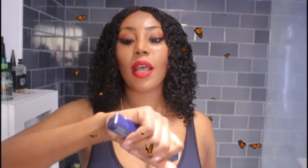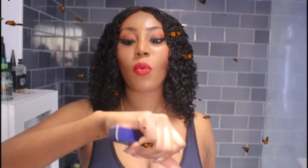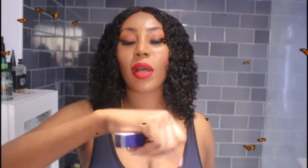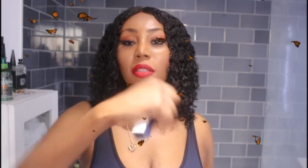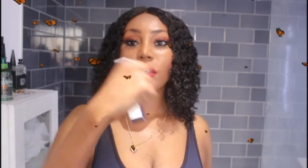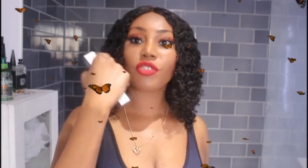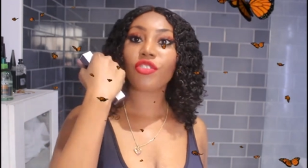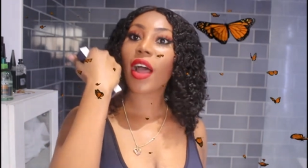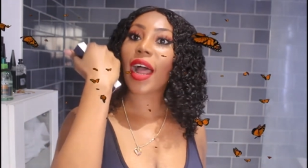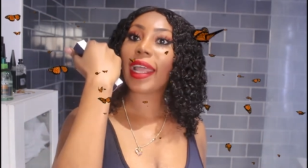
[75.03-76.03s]
once it's
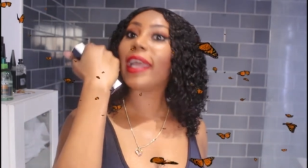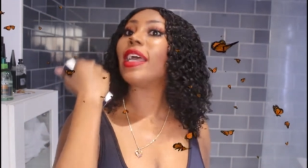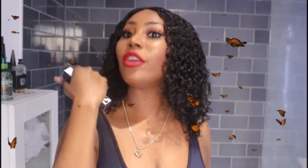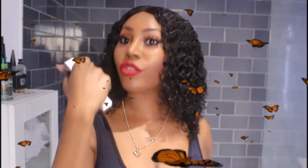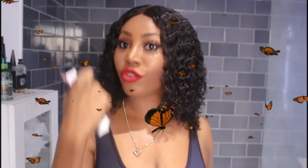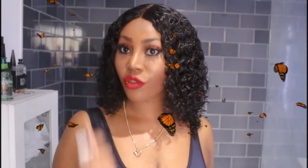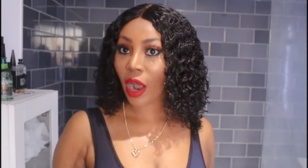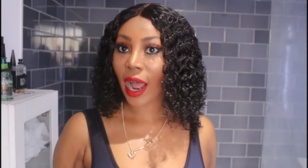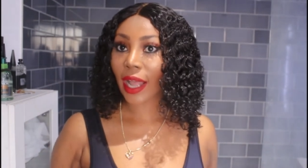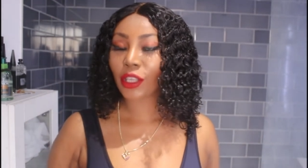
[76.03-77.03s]
dry it's
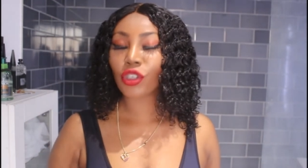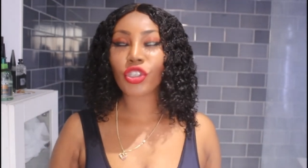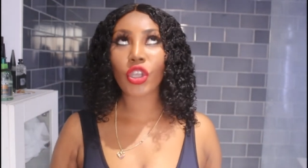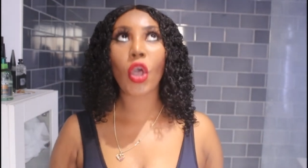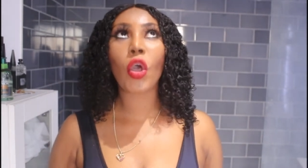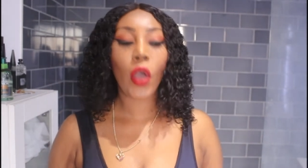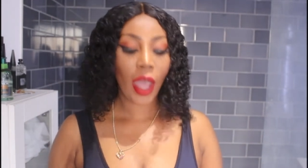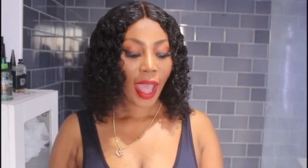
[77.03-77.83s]
dry so